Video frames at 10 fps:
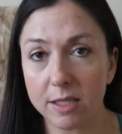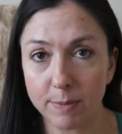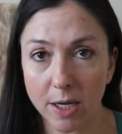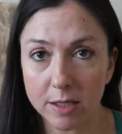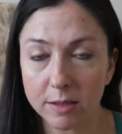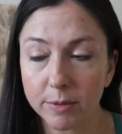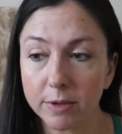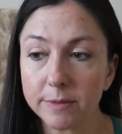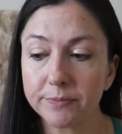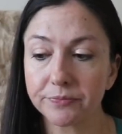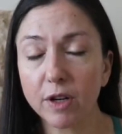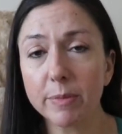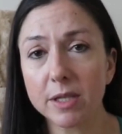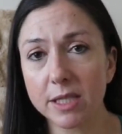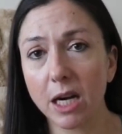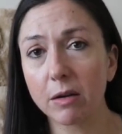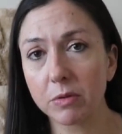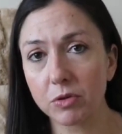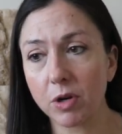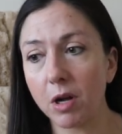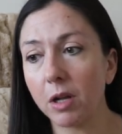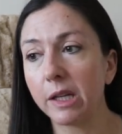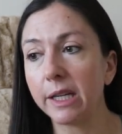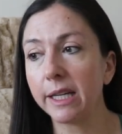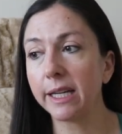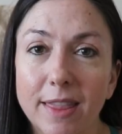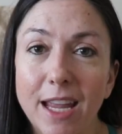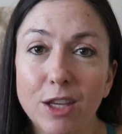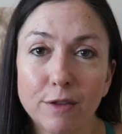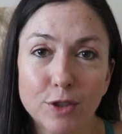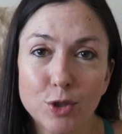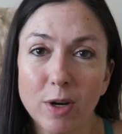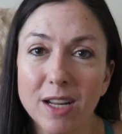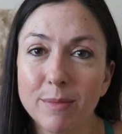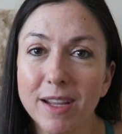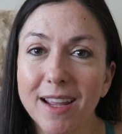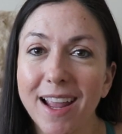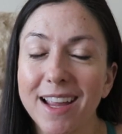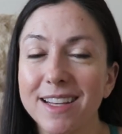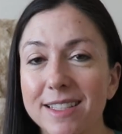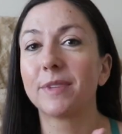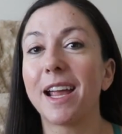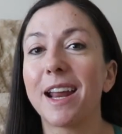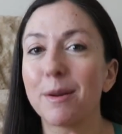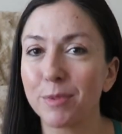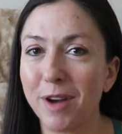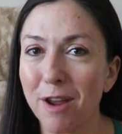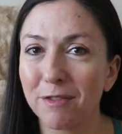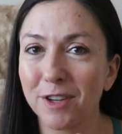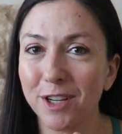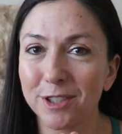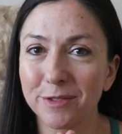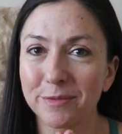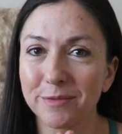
as possible from this steroid withdrawal. Thank you for joining me and, and I'm praying for you.